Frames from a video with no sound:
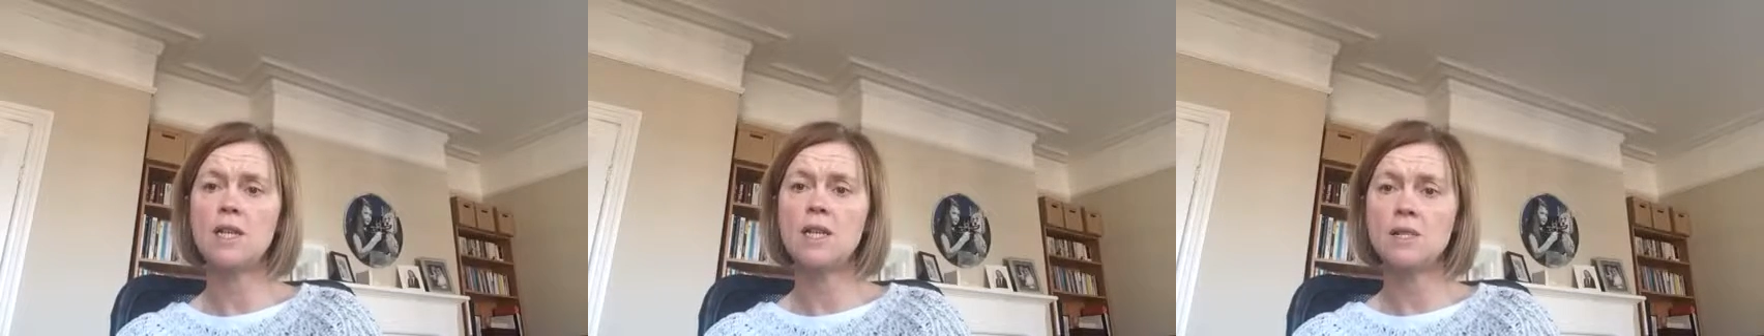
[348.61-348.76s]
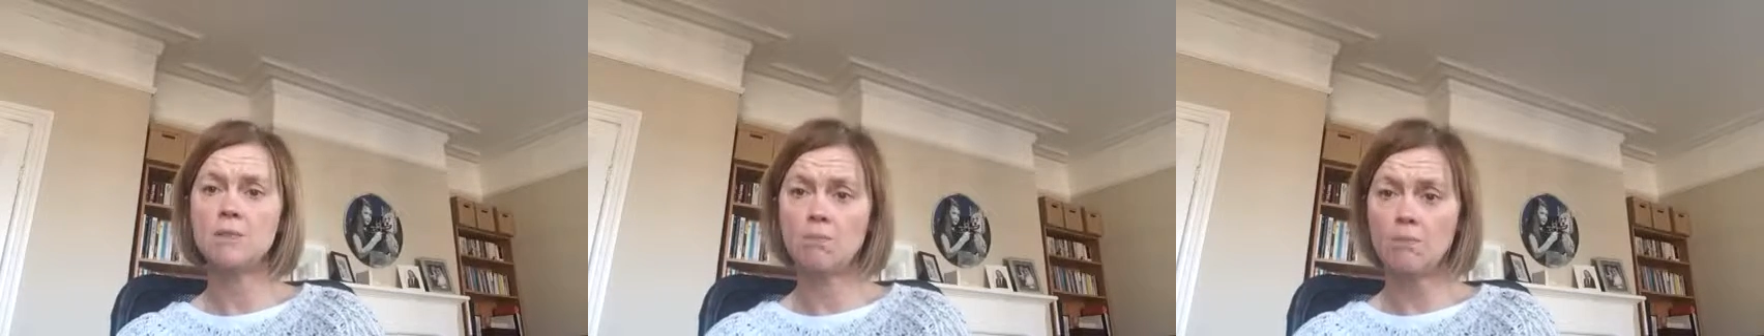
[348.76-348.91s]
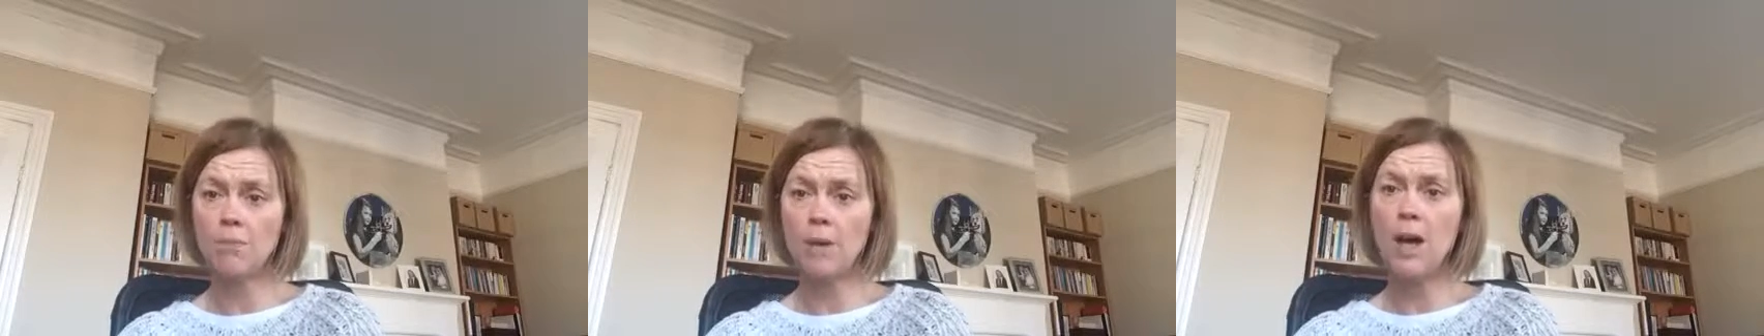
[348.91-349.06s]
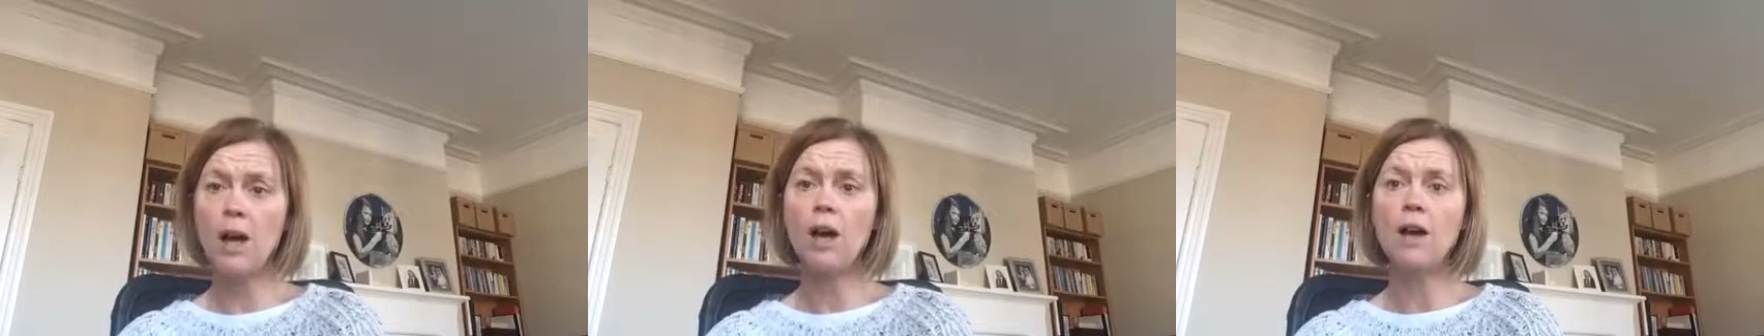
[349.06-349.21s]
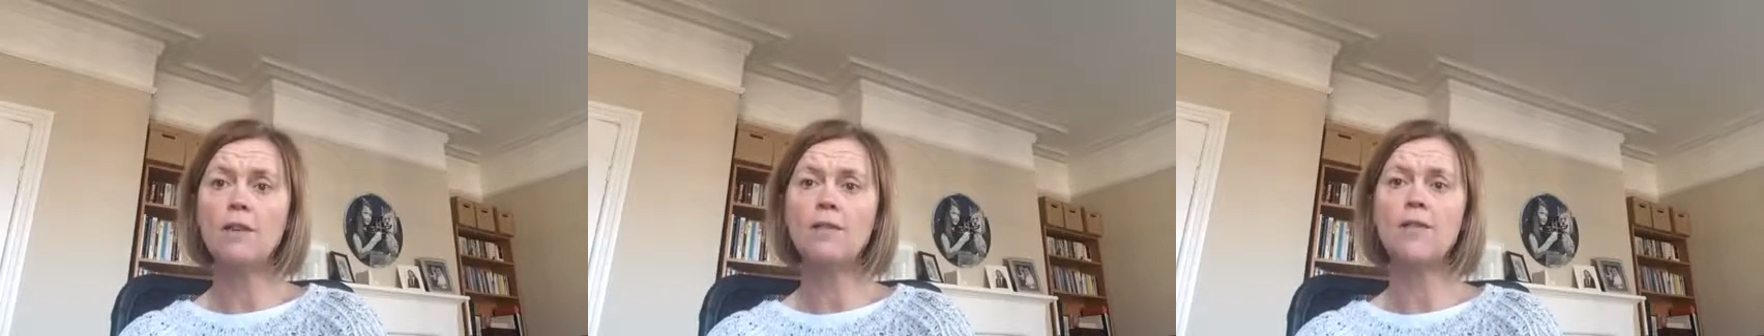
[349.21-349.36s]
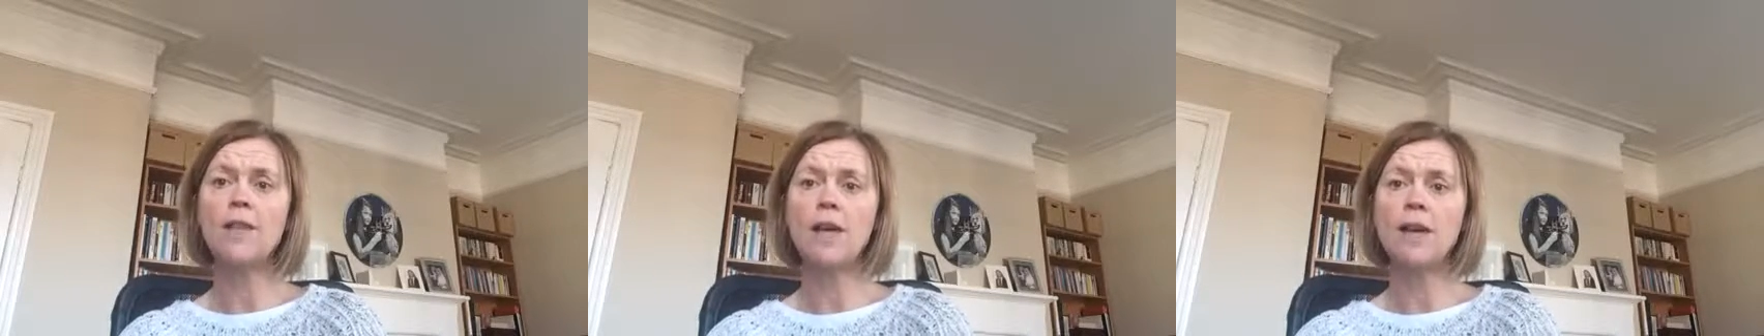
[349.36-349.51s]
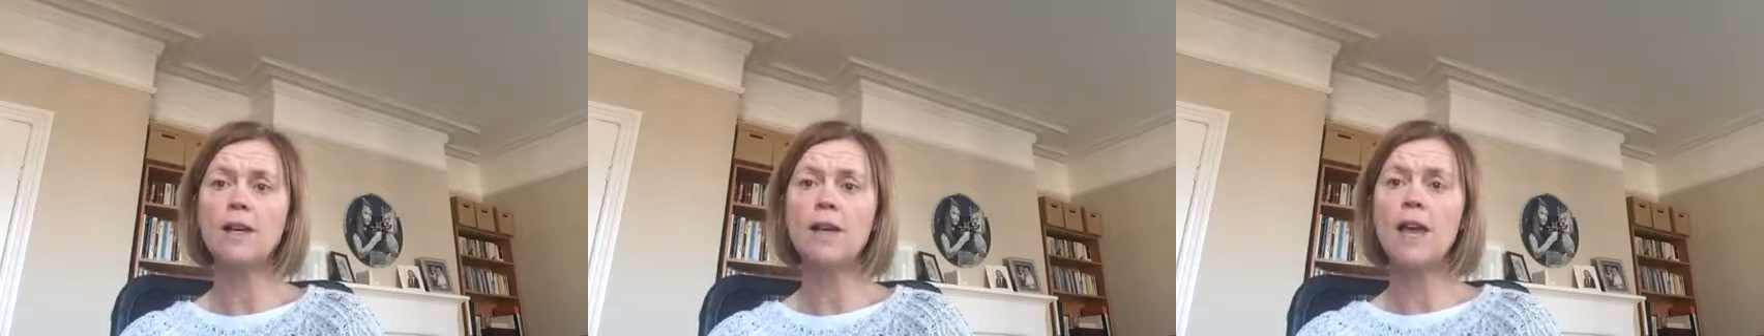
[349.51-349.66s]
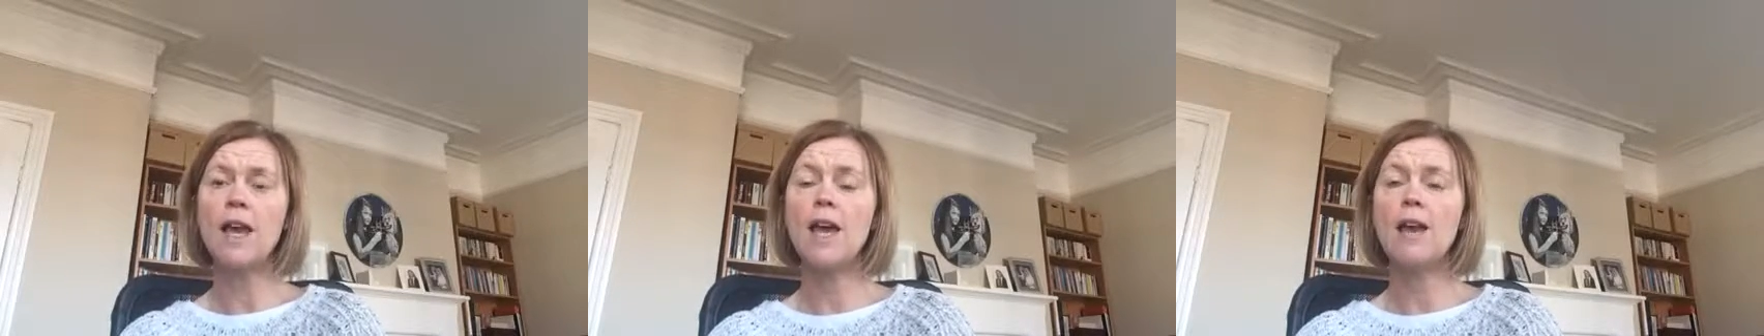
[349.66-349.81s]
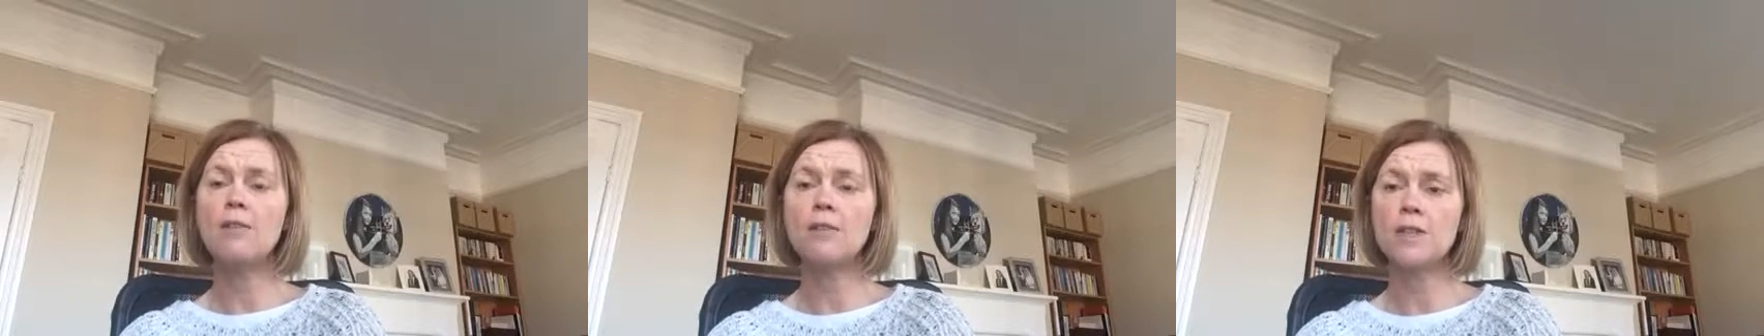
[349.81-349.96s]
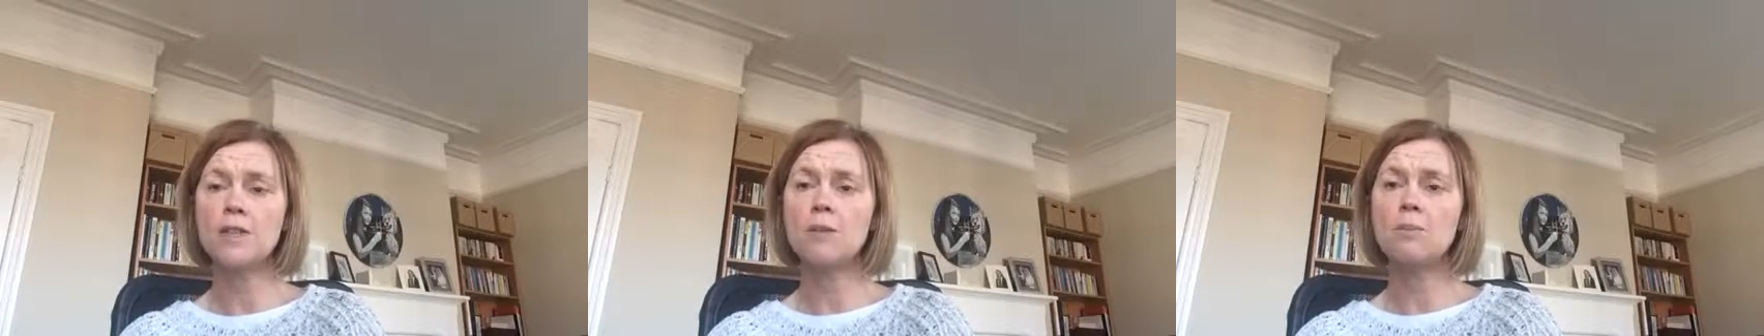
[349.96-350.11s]
it's part of that
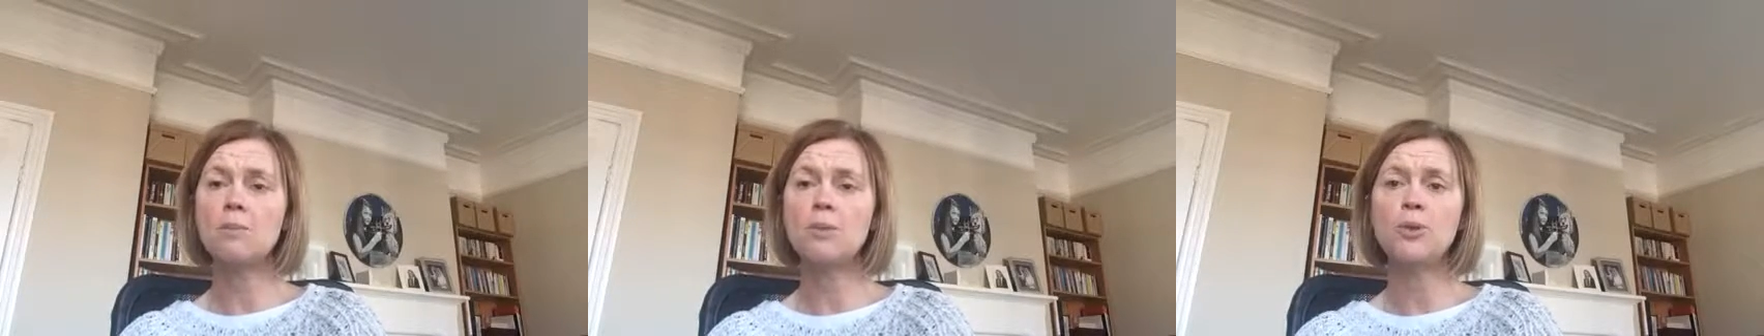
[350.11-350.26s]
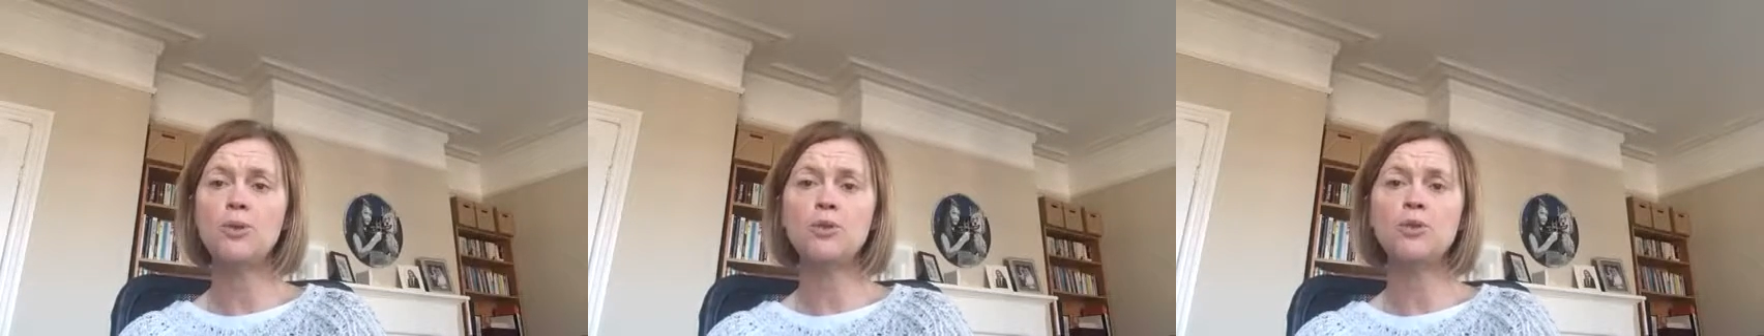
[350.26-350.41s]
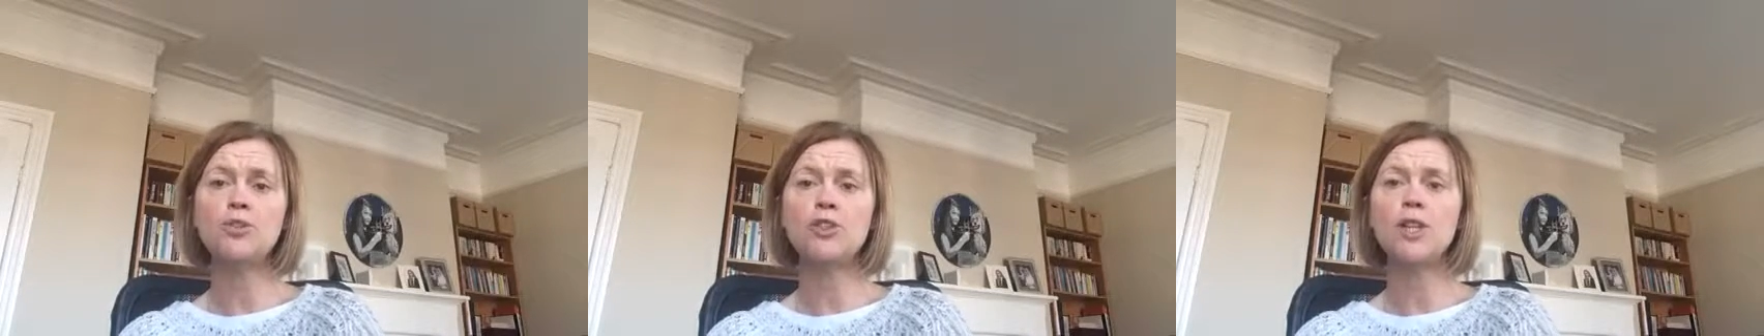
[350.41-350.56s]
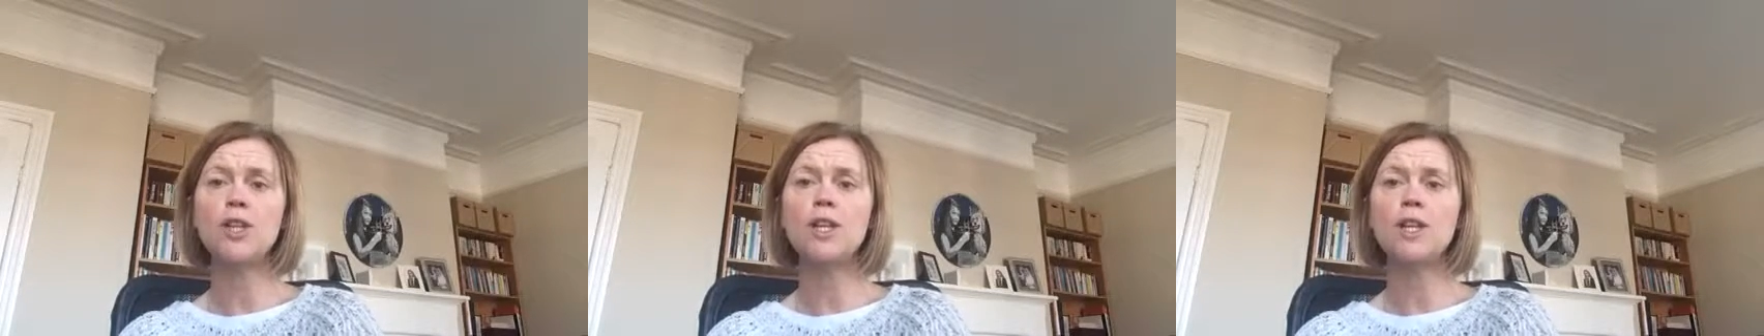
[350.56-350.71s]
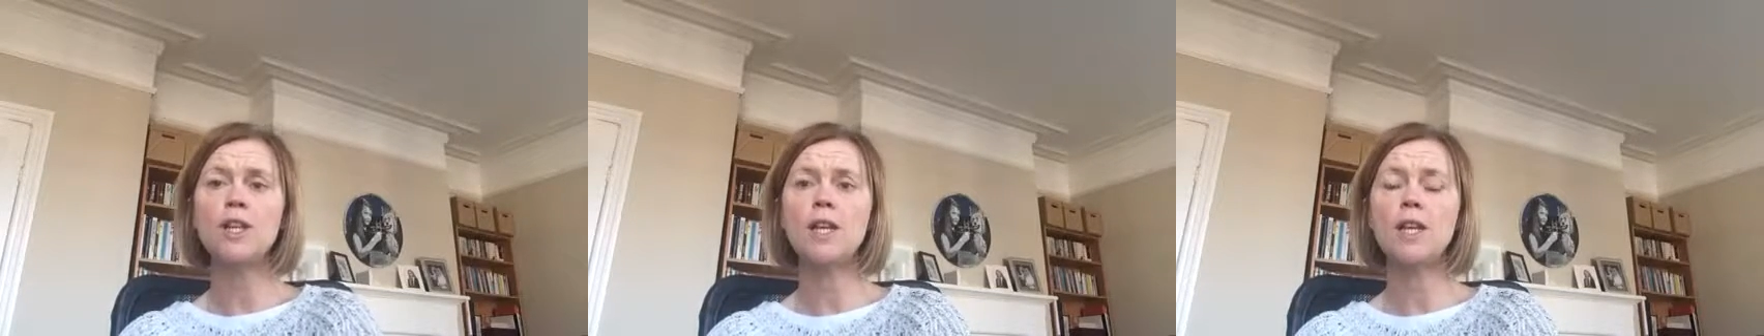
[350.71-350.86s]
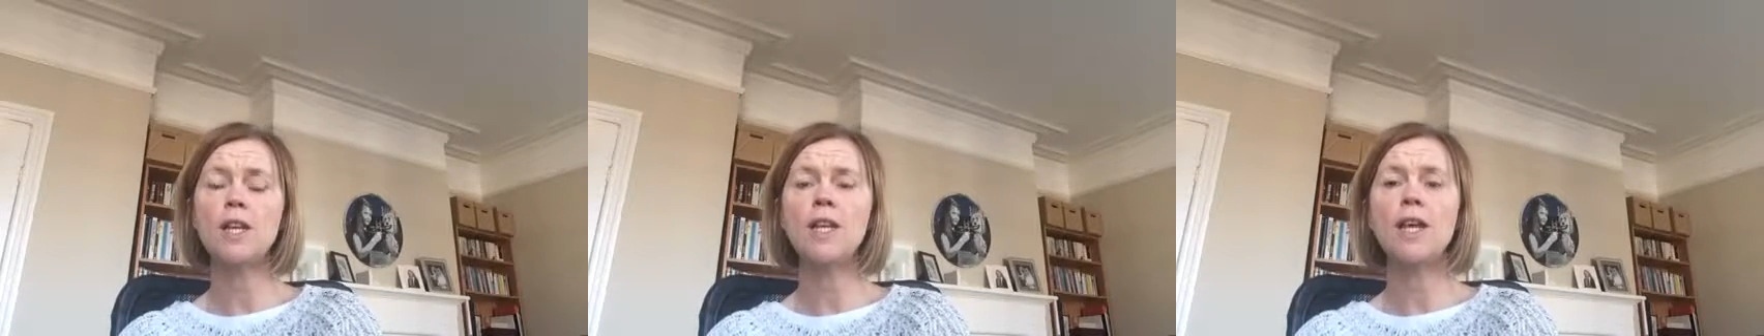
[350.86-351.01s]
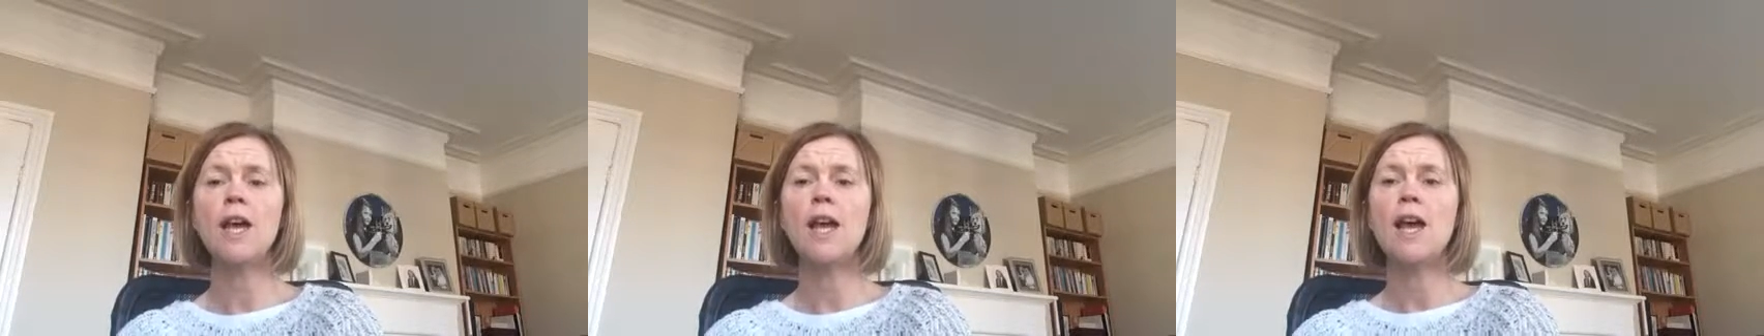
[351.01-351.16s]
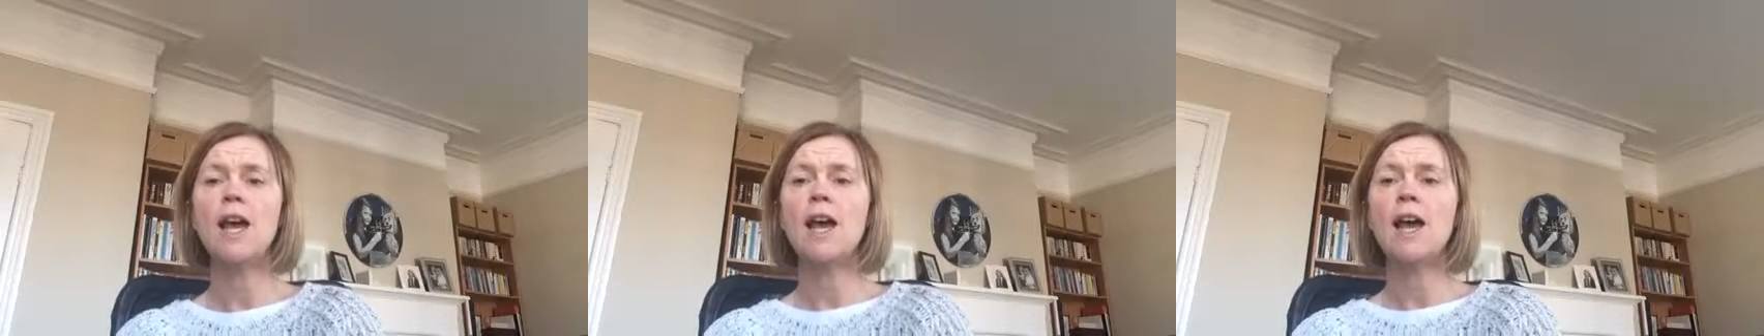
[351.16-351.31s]
care and support journey,